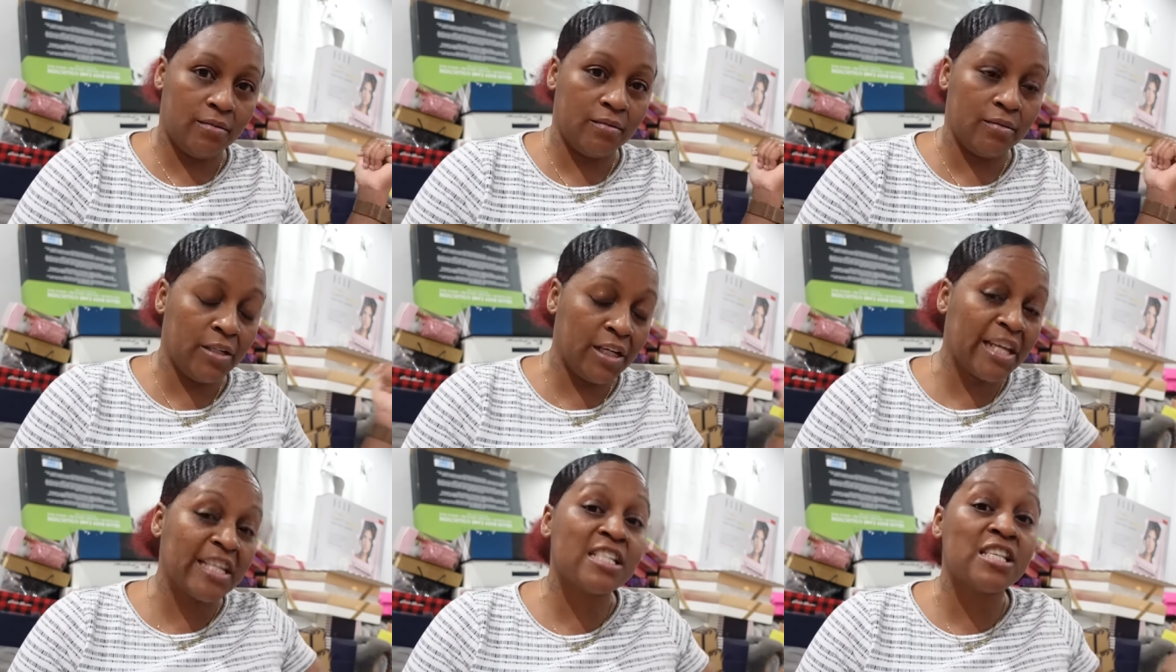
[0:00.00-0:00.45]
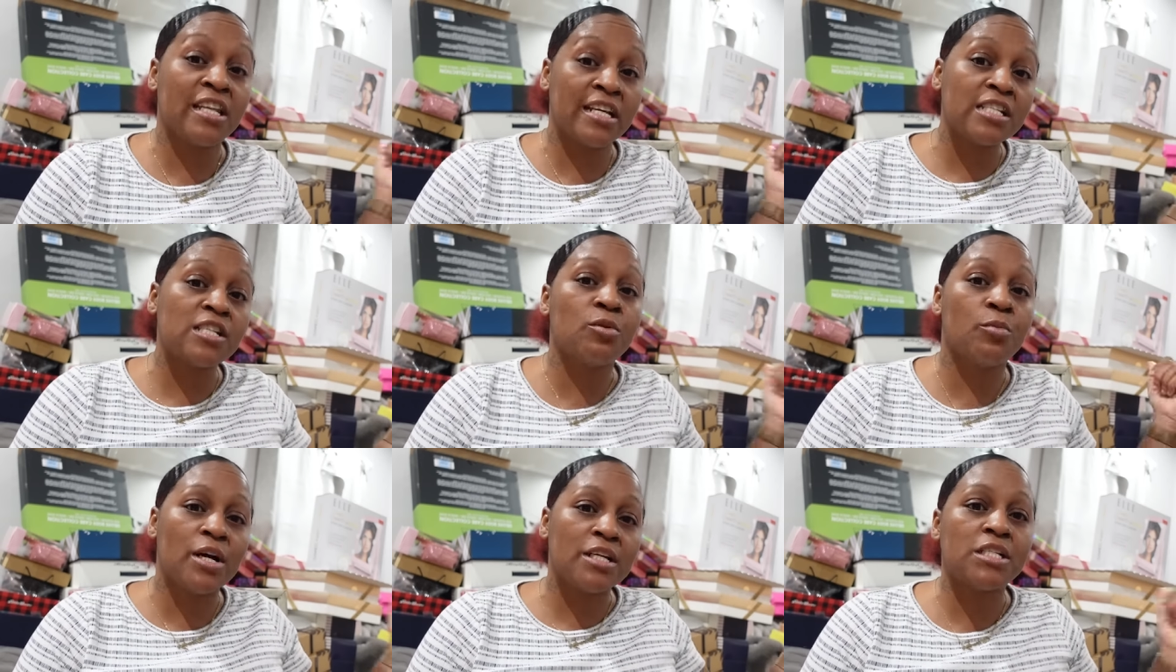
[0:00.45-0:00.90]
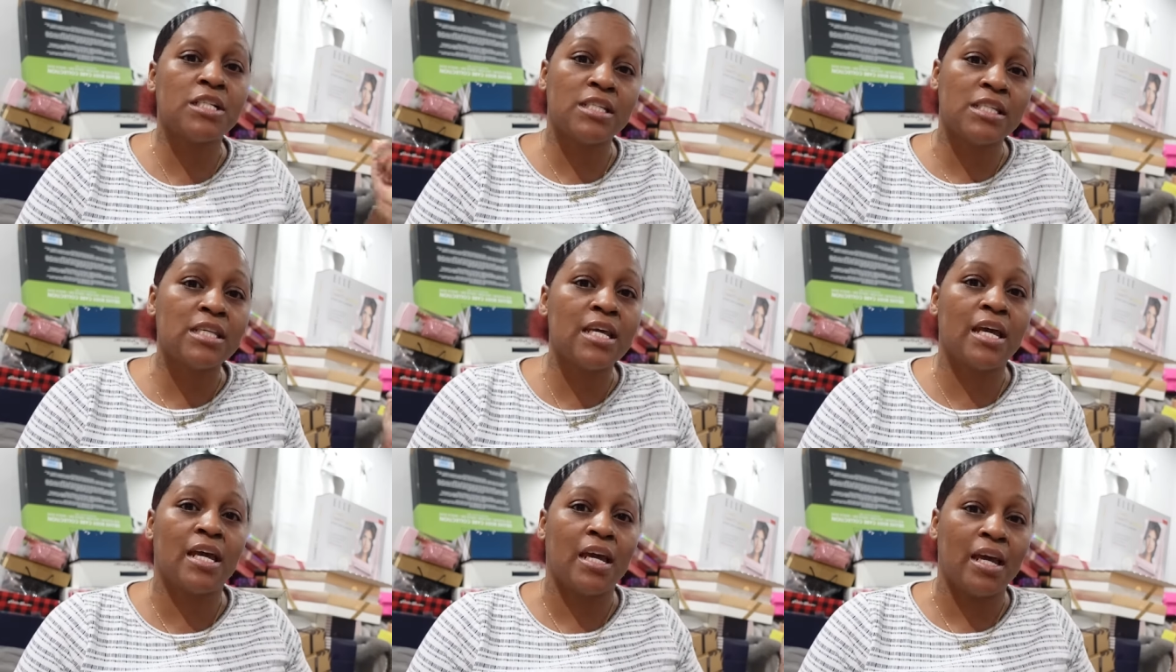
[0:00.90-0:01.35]
look, listen to what she's
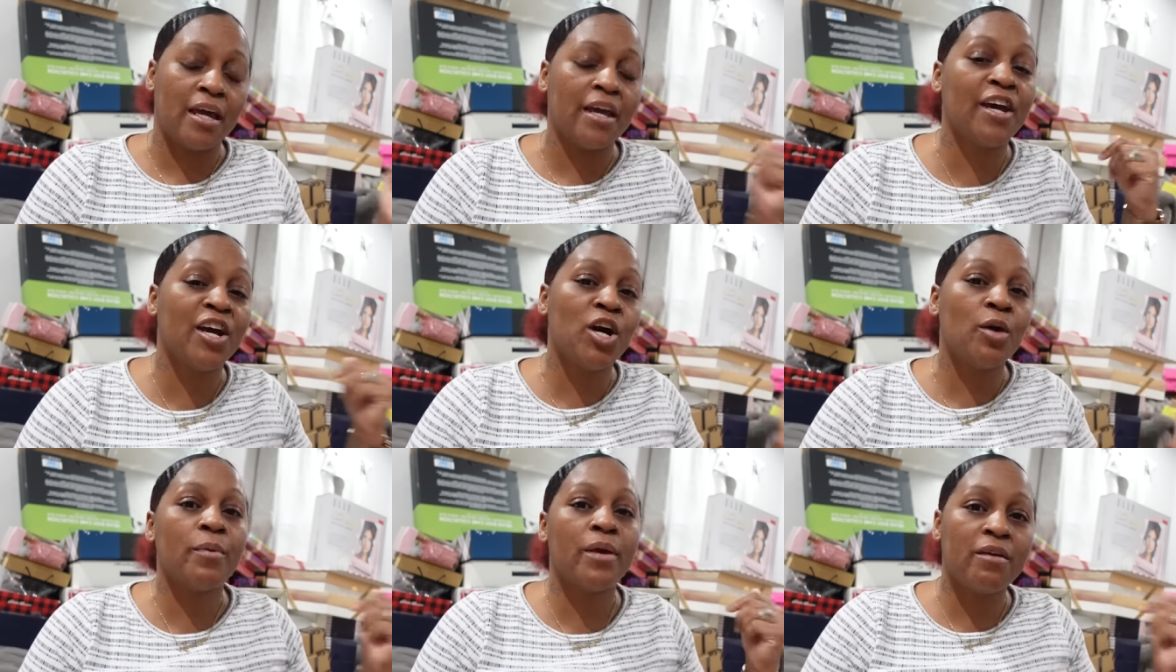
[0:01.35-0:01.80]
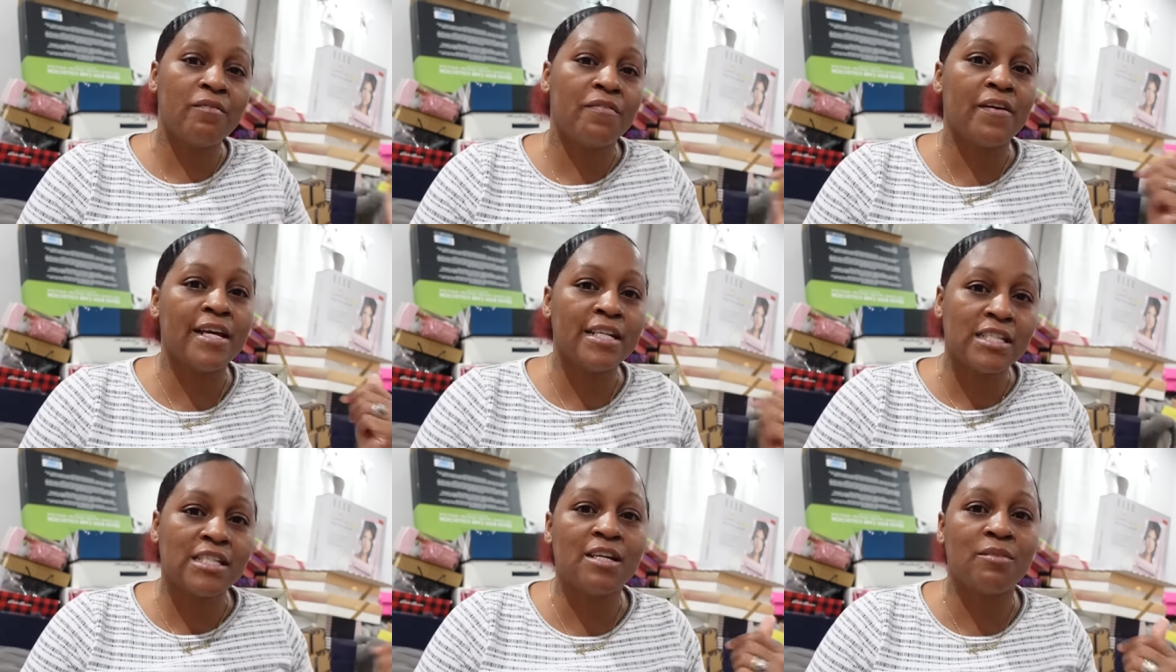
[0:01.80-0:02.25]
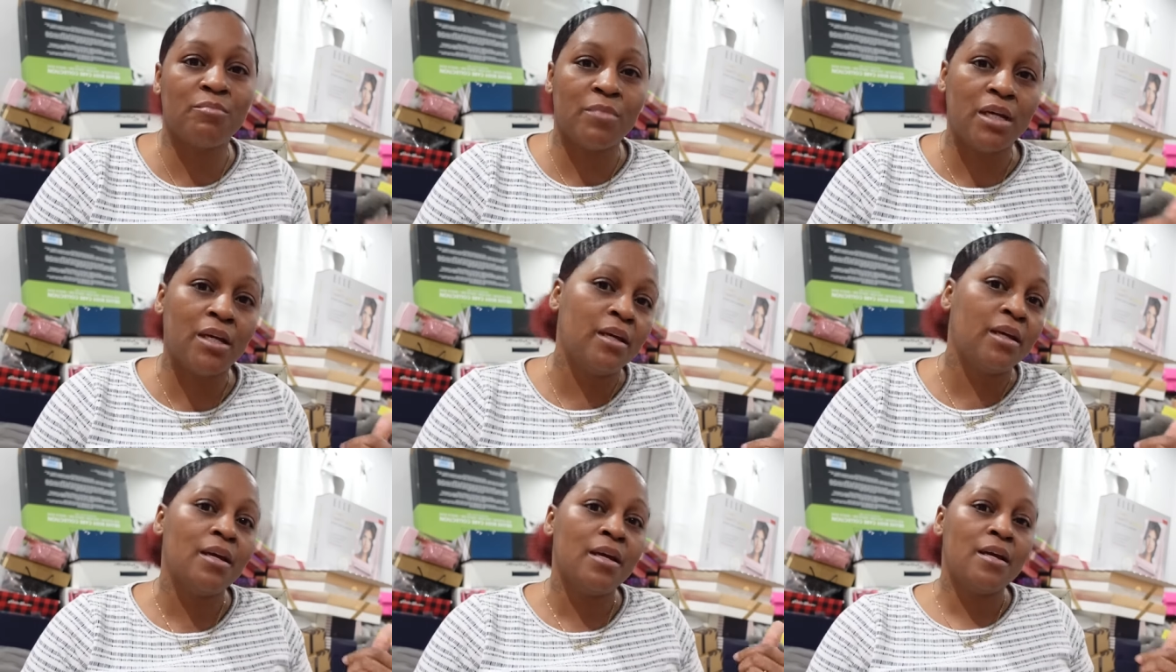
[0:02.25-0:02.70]
saying. Help invest in
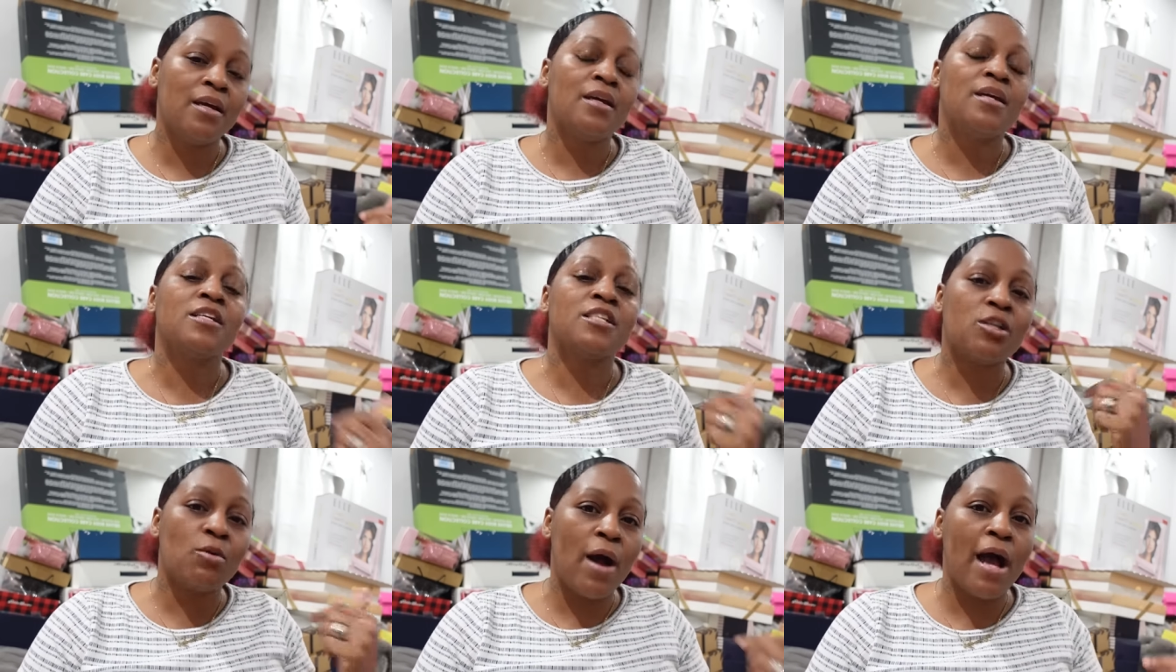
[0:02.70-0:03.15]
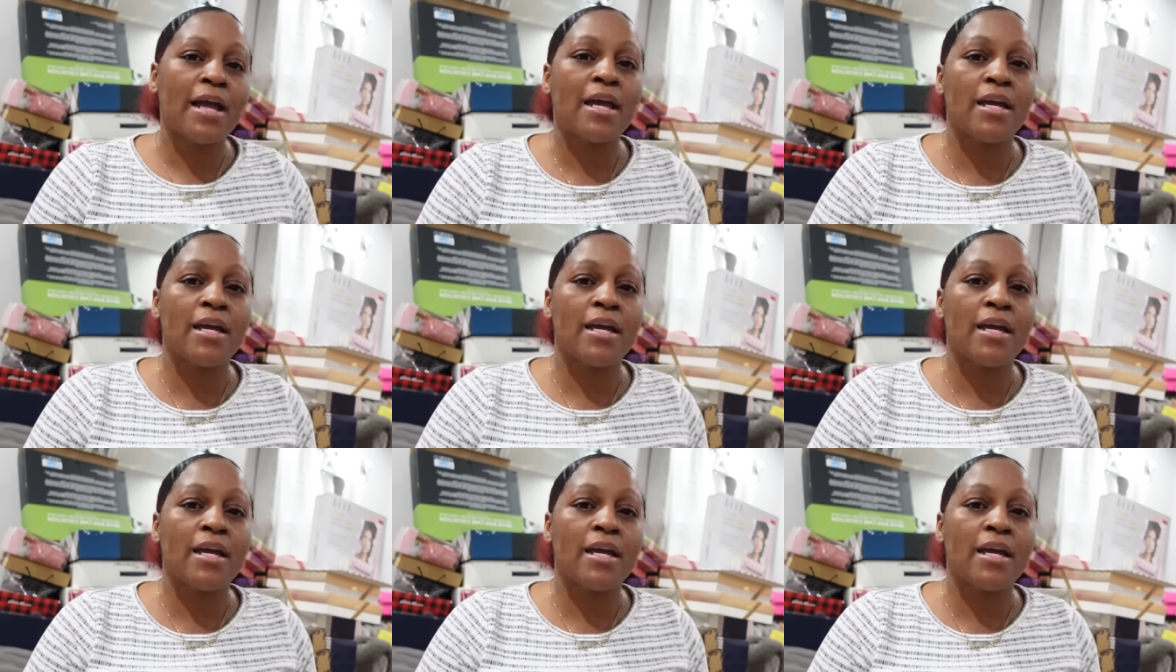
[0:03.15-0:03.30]
me so I